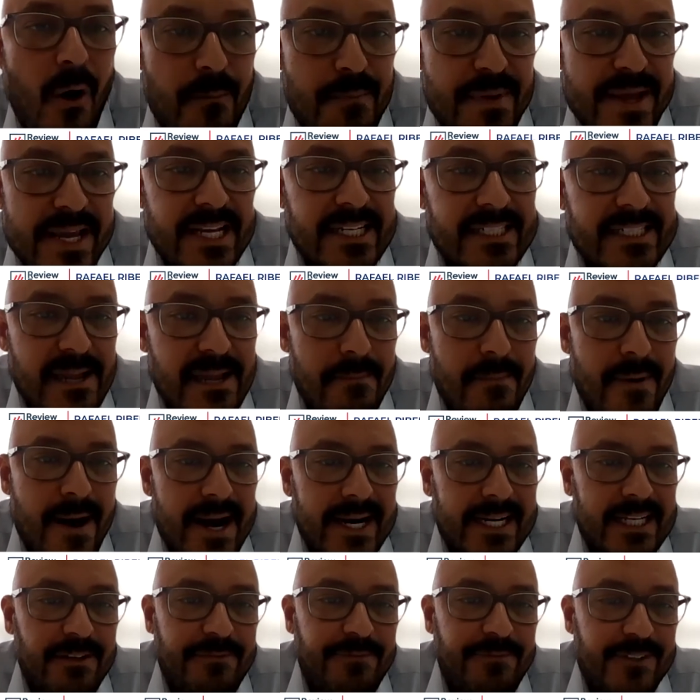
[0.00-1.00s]
big is the
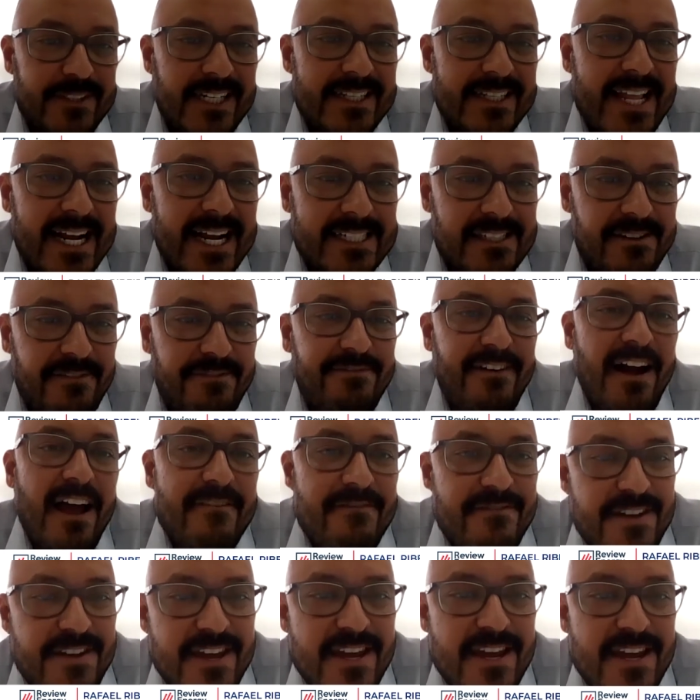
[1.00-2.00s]
market for the next
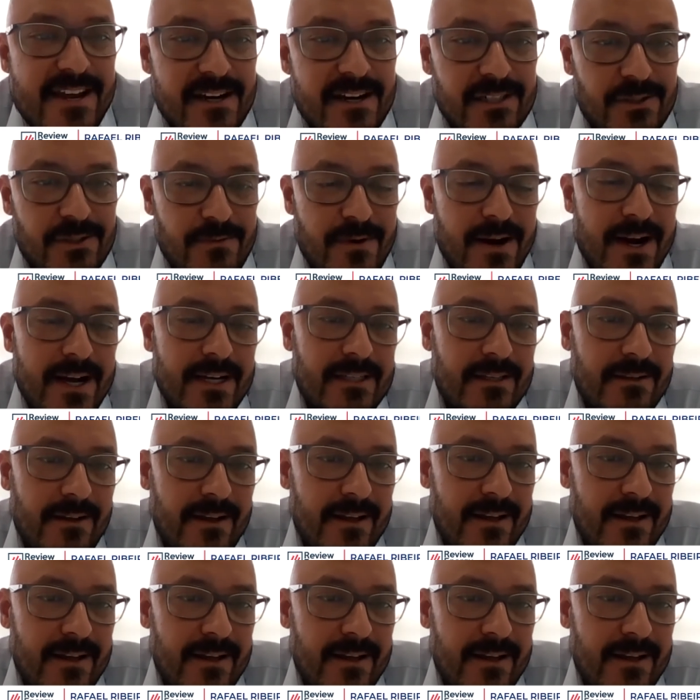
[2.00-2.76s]
5 years, right?